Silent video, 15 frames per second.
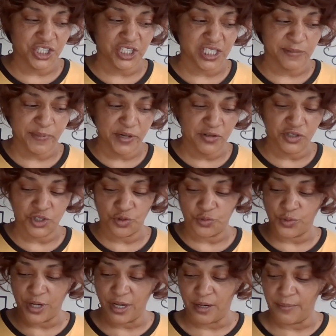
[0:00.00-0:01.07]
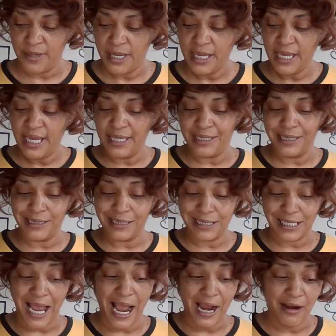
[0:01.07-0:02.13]
in the spiritual realm, and then
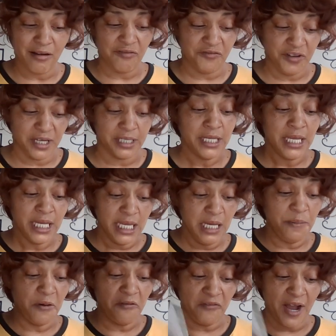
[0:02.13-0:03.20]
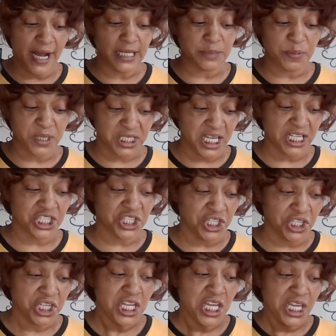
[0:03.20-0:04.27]
this hierophant, he provides
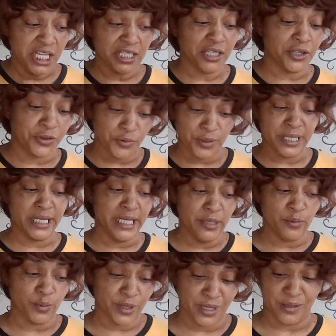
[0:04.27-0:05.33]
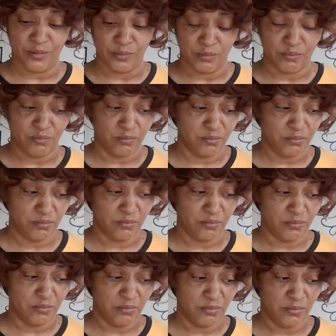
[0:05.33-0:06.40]
protection in the 3D realm.
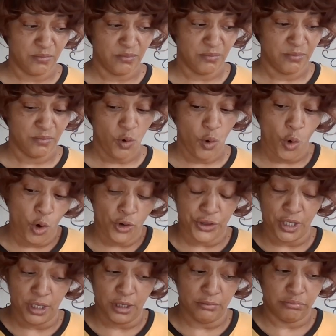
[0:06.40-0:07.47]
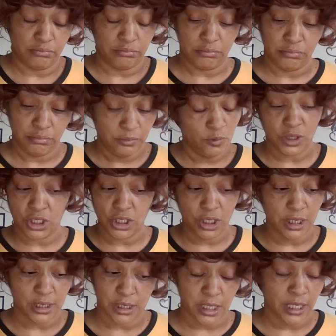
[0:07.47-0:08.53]
Or the, well,
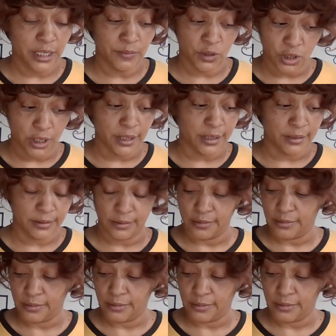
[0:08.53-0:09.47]
shit, same shit.